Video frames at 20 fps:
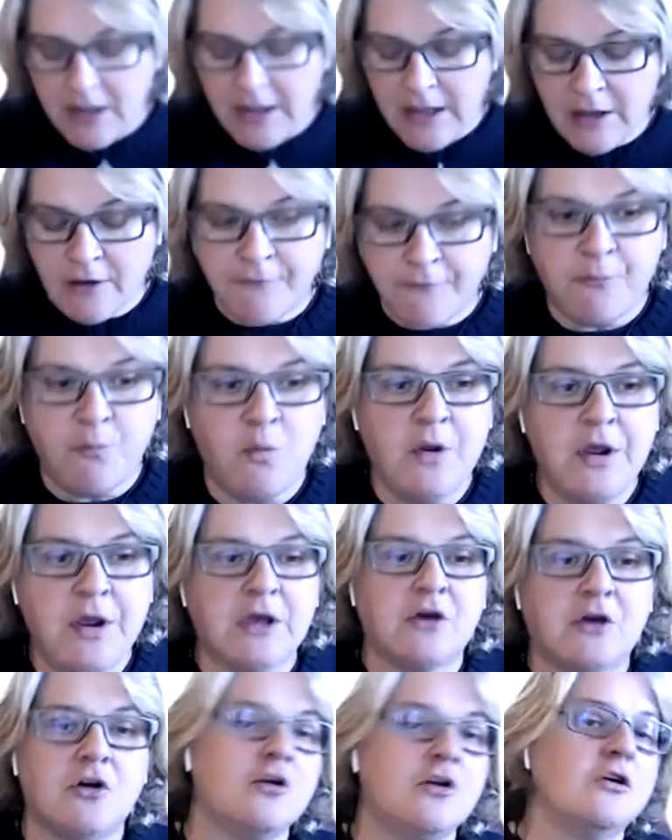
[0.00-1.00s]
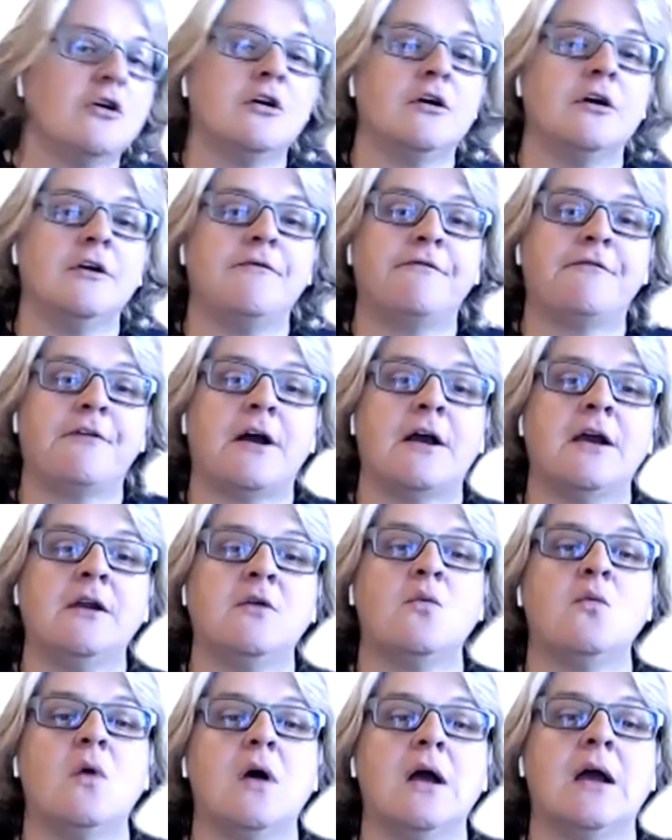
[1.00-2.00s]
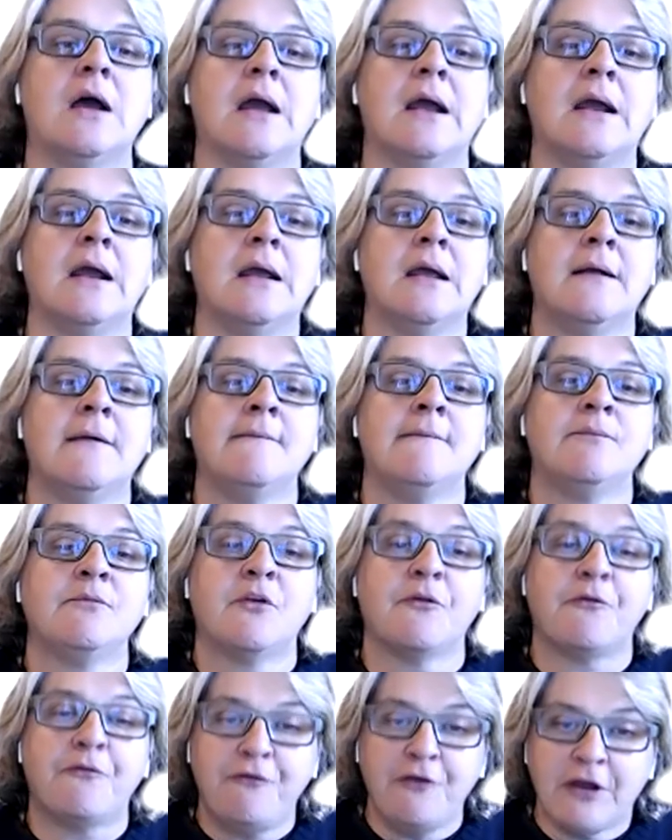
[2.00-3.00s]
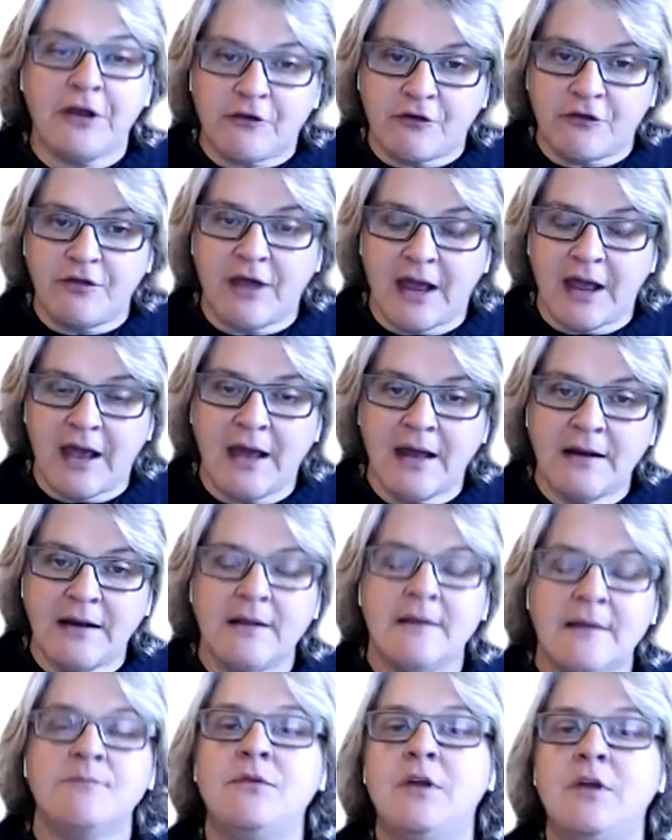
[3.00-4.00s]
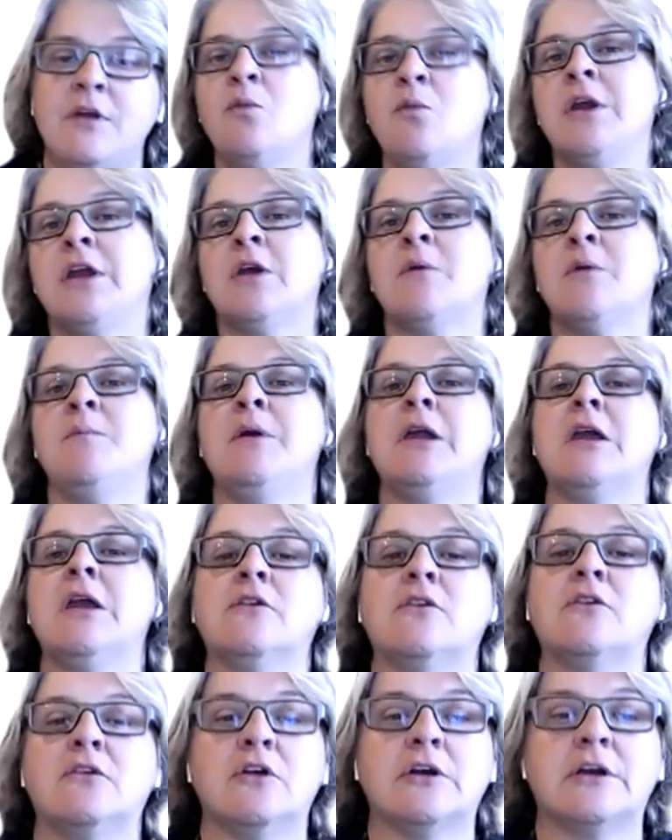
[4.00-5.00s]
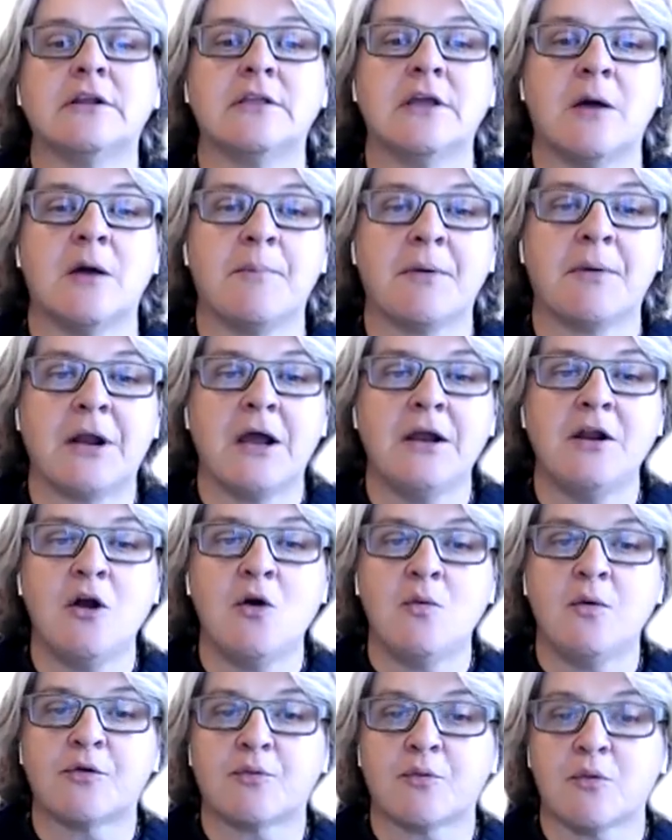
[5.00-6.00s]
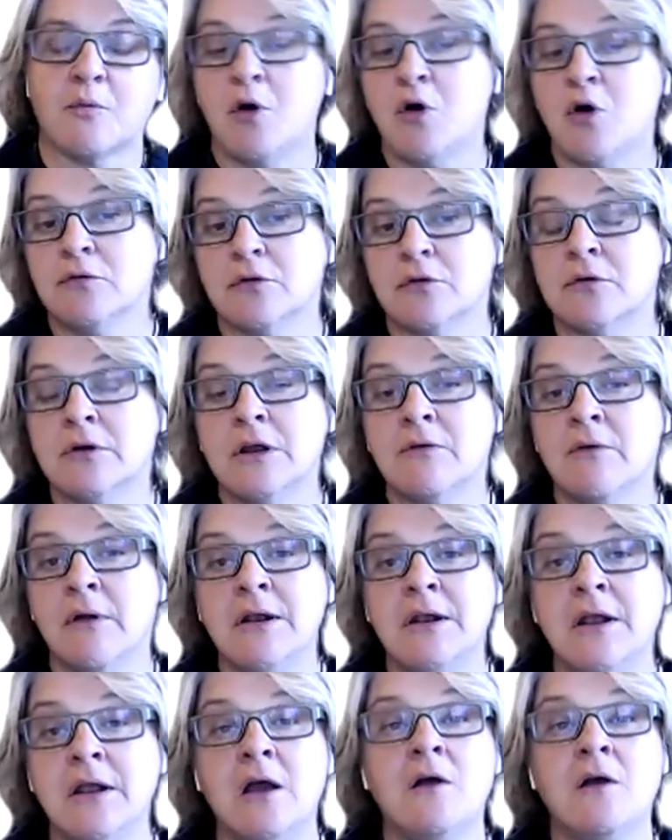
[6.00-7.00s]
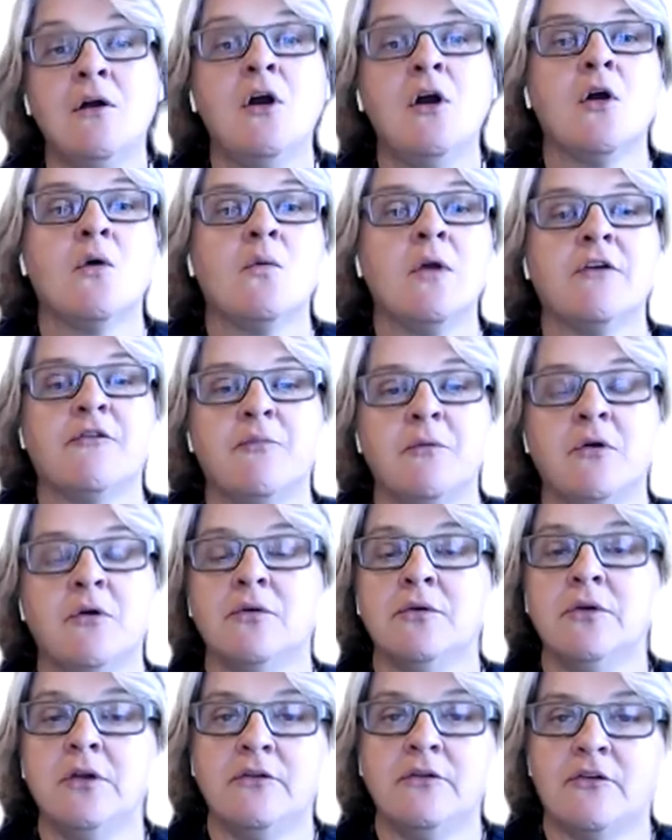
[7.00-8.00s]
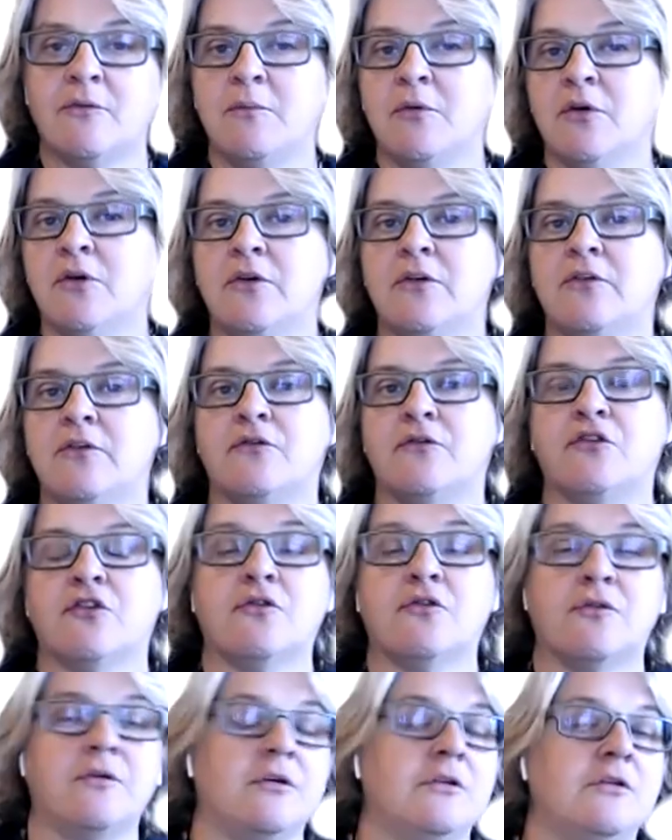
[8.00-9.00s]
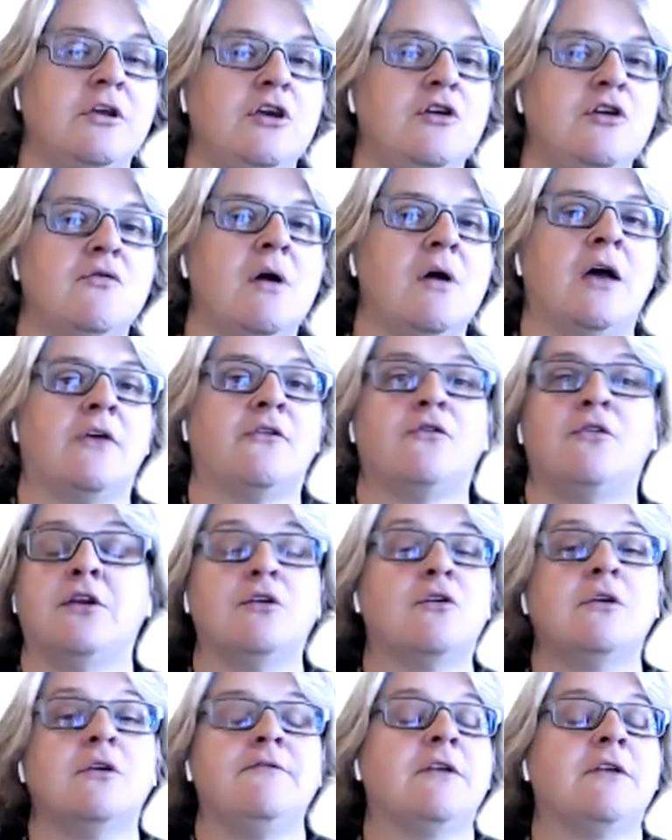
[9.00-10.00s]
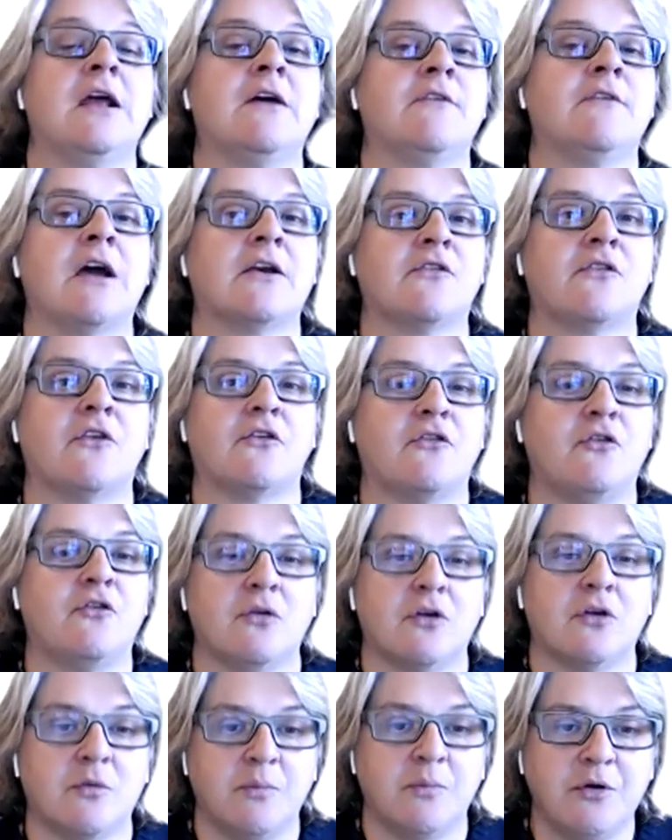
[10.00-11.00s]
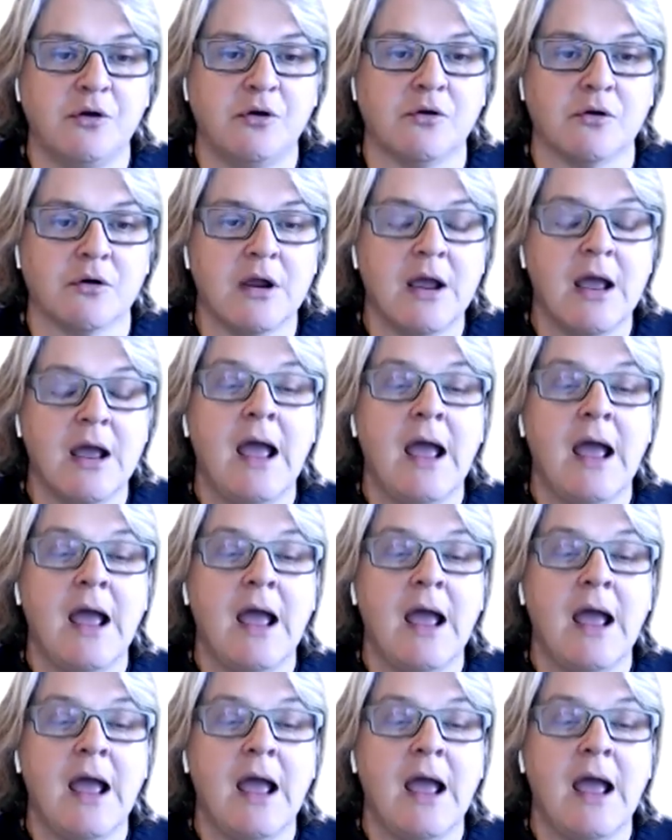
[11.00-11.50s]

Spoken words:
if we could find a way to fix that, then we can begin to look at that. But I know with remote learning right now, we have millions and millions of children in the US that don't even have access to a computer.